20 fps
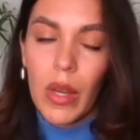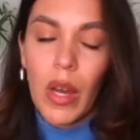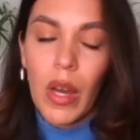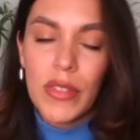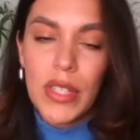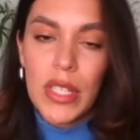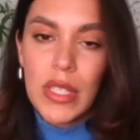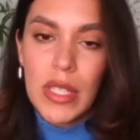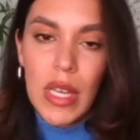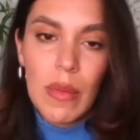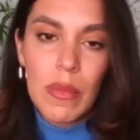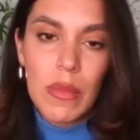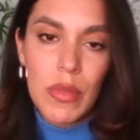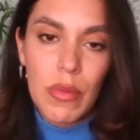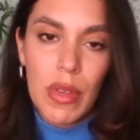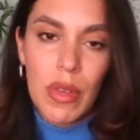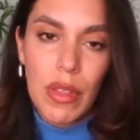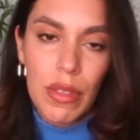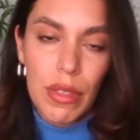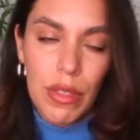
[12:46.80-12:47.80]
And oftentimes
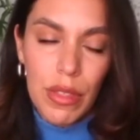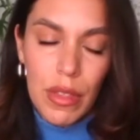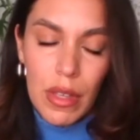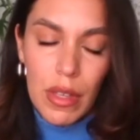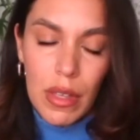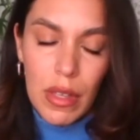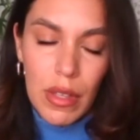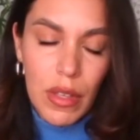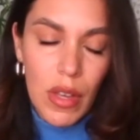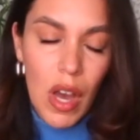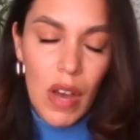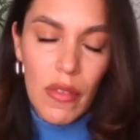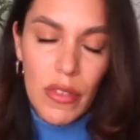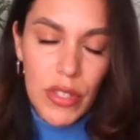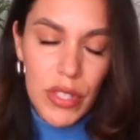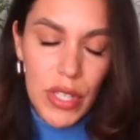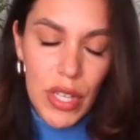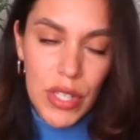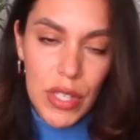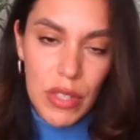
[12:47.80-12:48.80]
with a
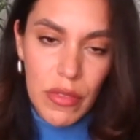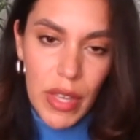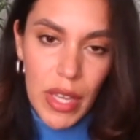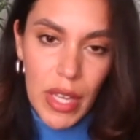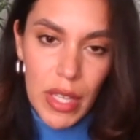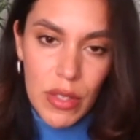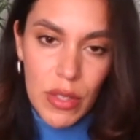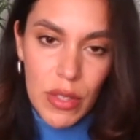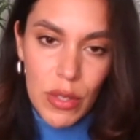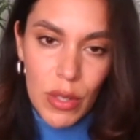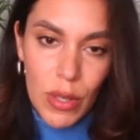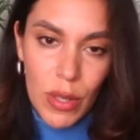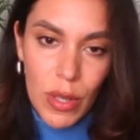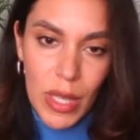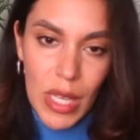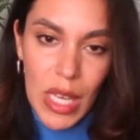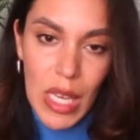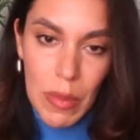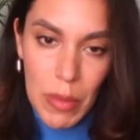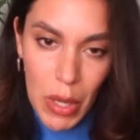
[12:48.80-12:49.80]
conversation of cancer,
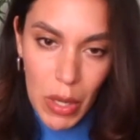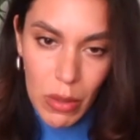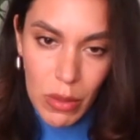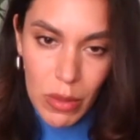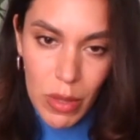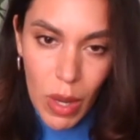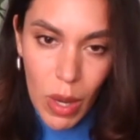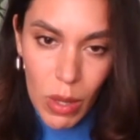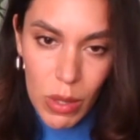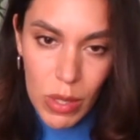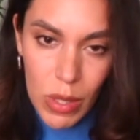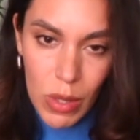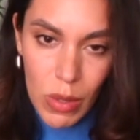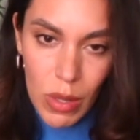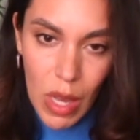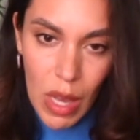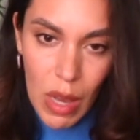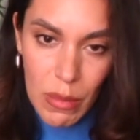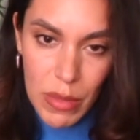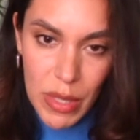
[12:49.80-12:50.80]
chemo also
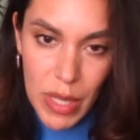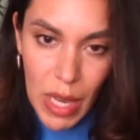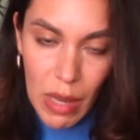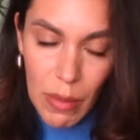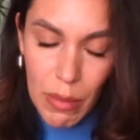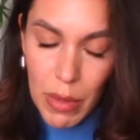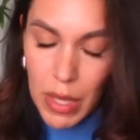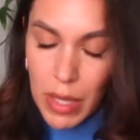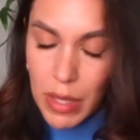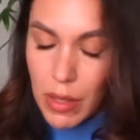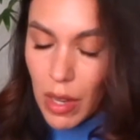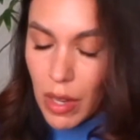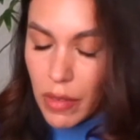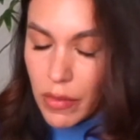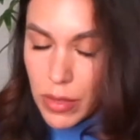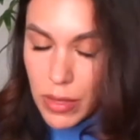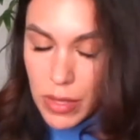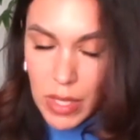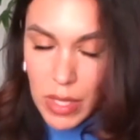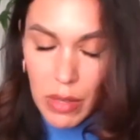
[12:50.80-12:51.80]
comes up. And
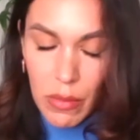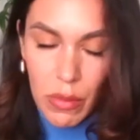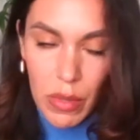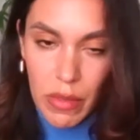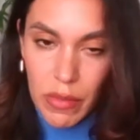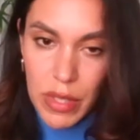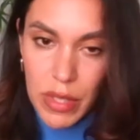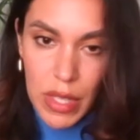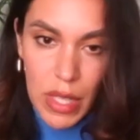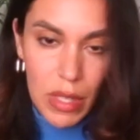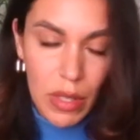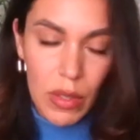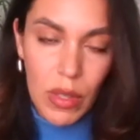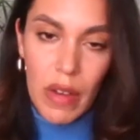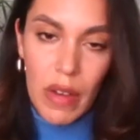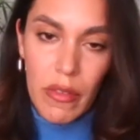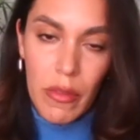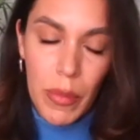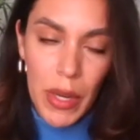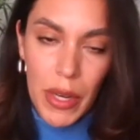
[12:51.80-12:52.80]
obviously we've seen a
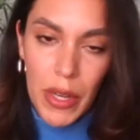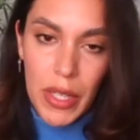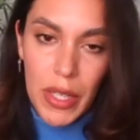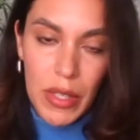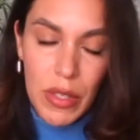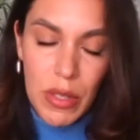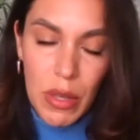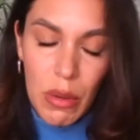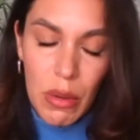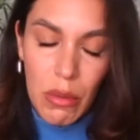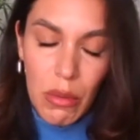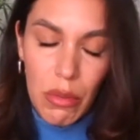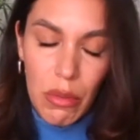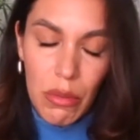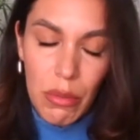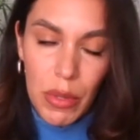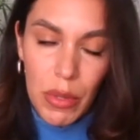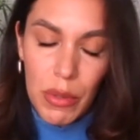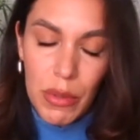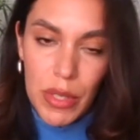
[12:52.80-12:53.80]
lot of Americans go
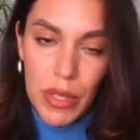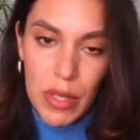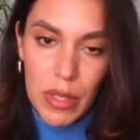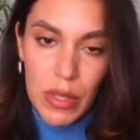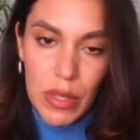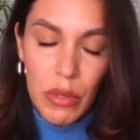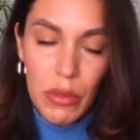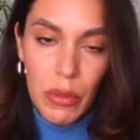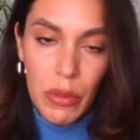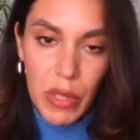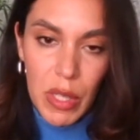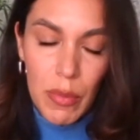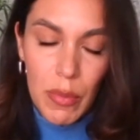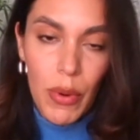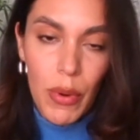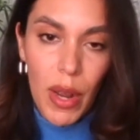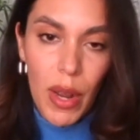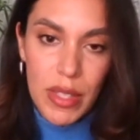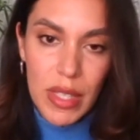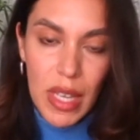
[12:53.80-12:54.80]
through just the grueling
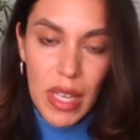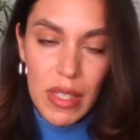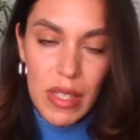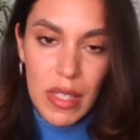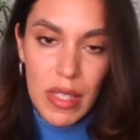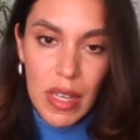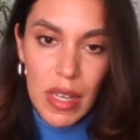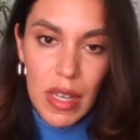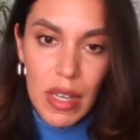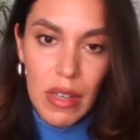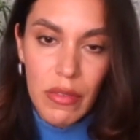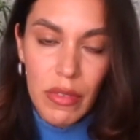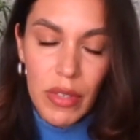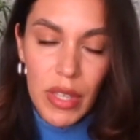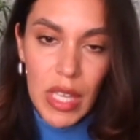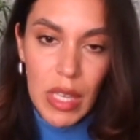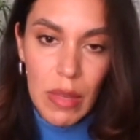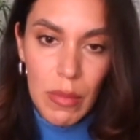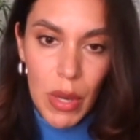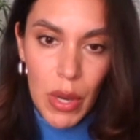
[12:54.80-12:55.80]
process of
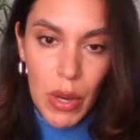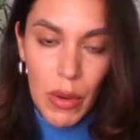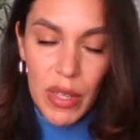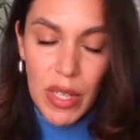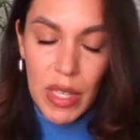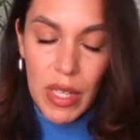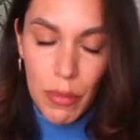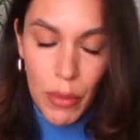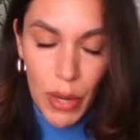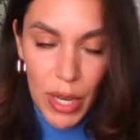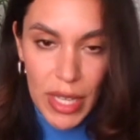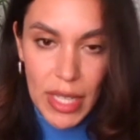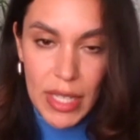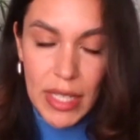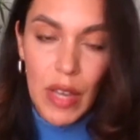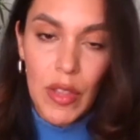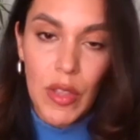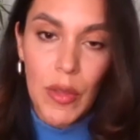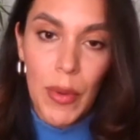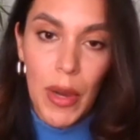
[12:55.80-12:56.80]
chemo and it breaking
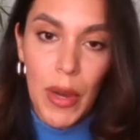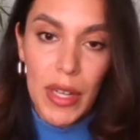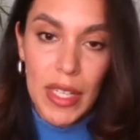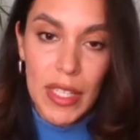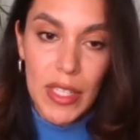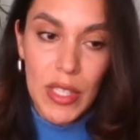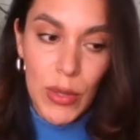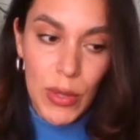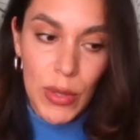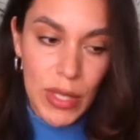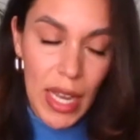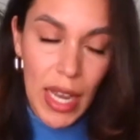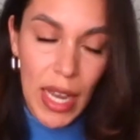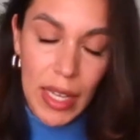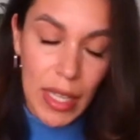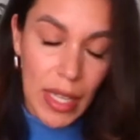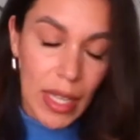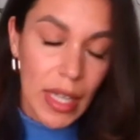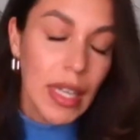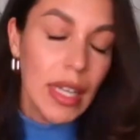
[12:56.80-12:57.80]
down the body to
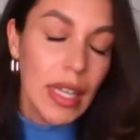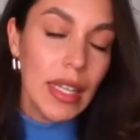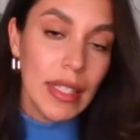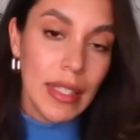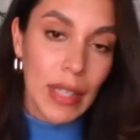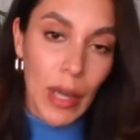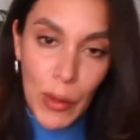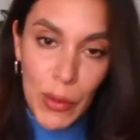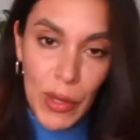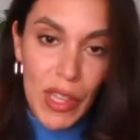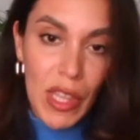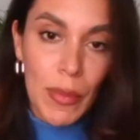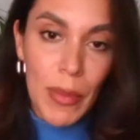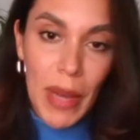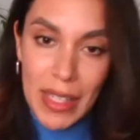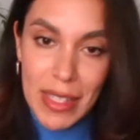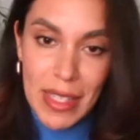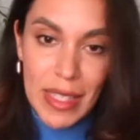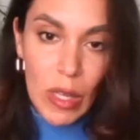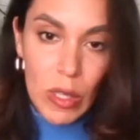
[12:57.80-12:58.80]
attack not only the
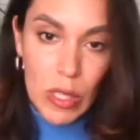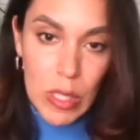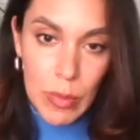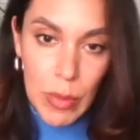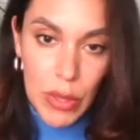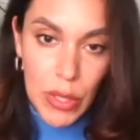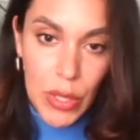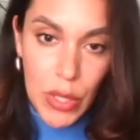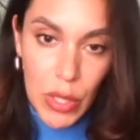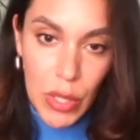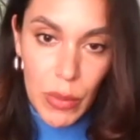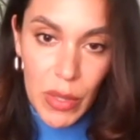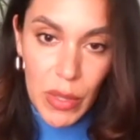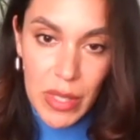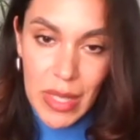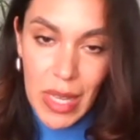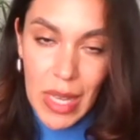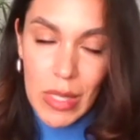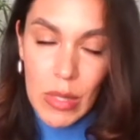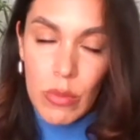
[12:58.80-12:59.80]
bad cells, but the good
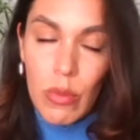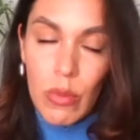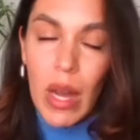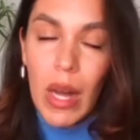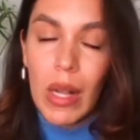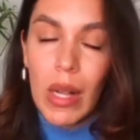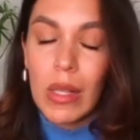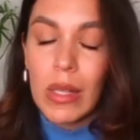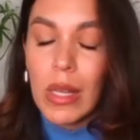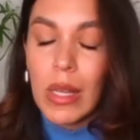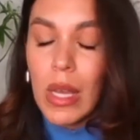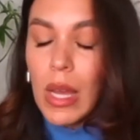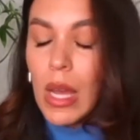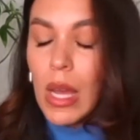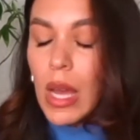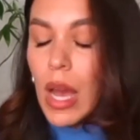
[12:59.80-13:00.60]
ones as well.